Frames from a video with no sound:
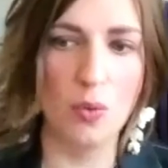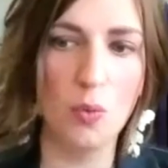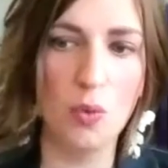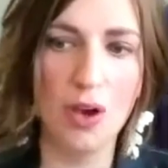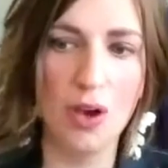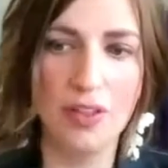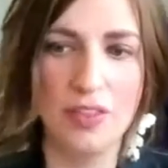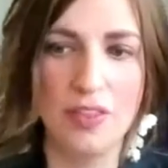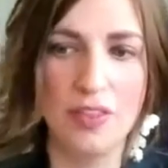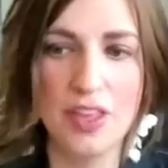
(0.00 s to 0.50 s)

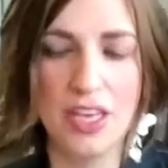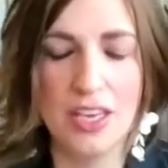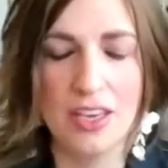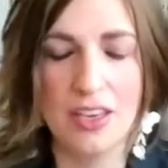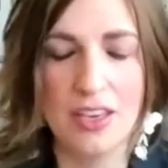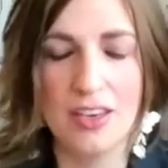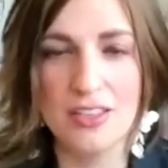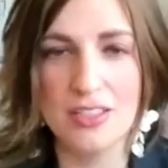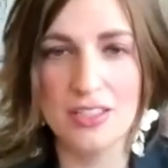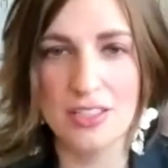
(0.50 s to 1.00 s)
one
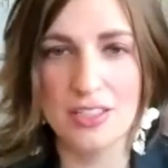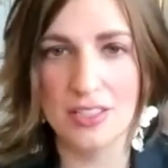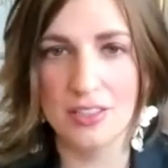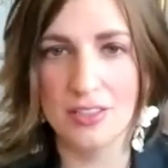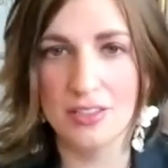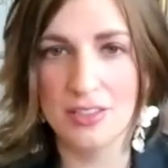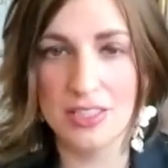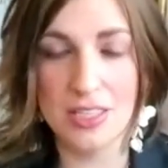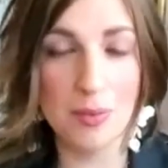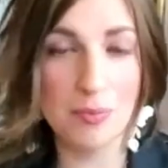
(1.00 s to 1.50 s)
thing is
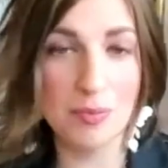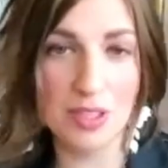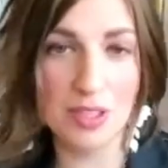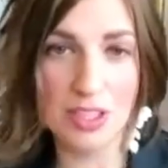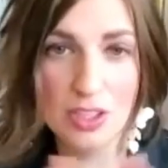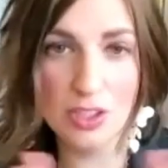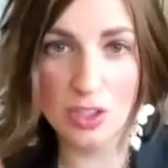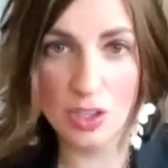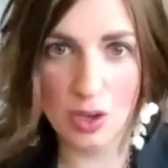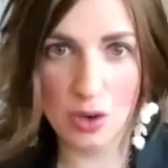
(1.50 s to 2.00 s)

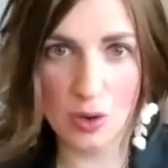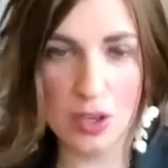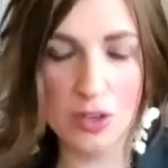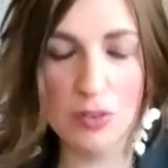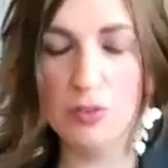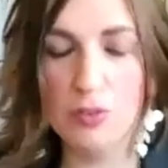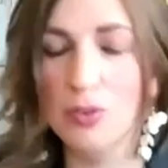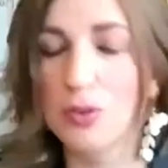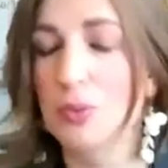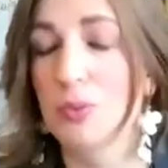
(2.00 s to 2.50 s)
something to know
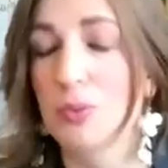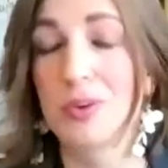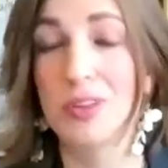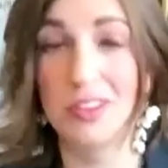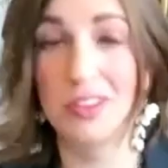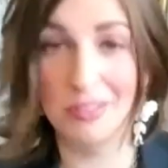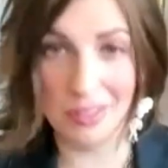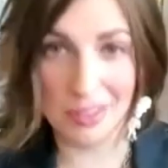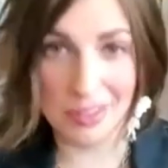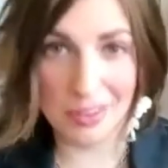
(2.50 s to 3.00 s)
if we
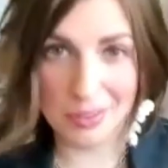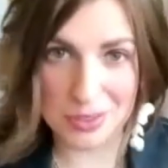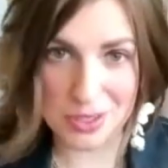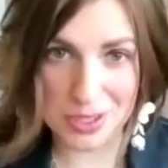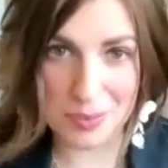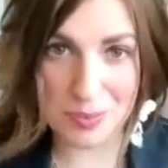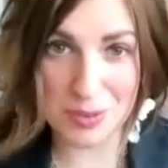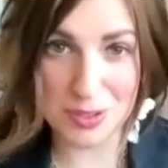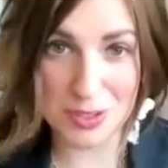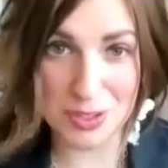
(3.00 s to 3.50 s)
really want to go
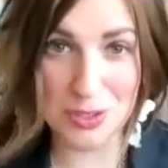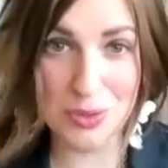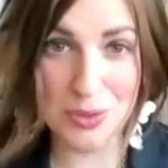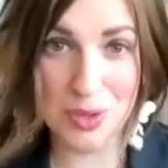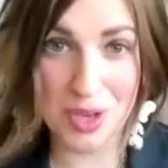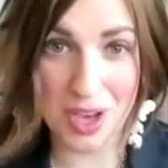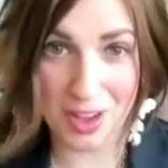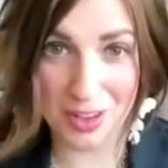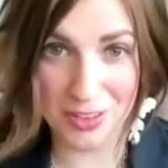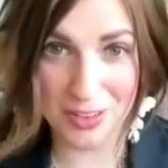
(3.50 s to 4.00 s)
deep
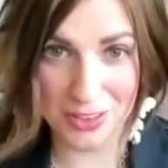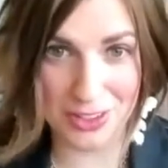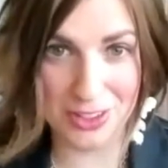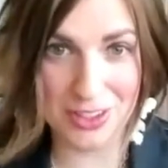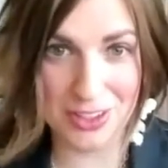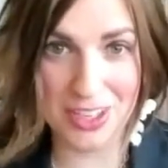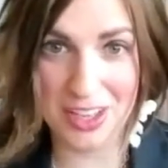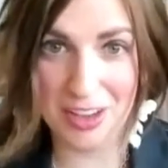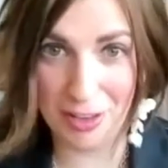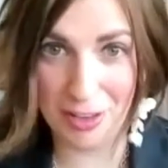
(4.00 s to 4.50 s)
into
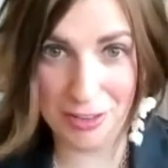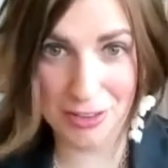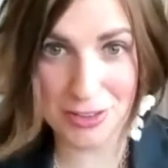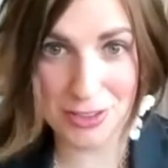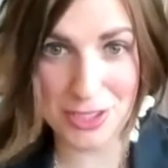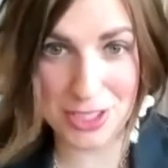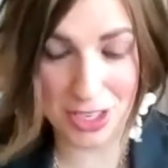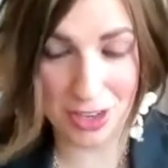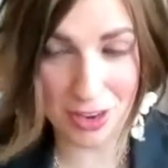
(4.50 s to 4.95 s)
color and color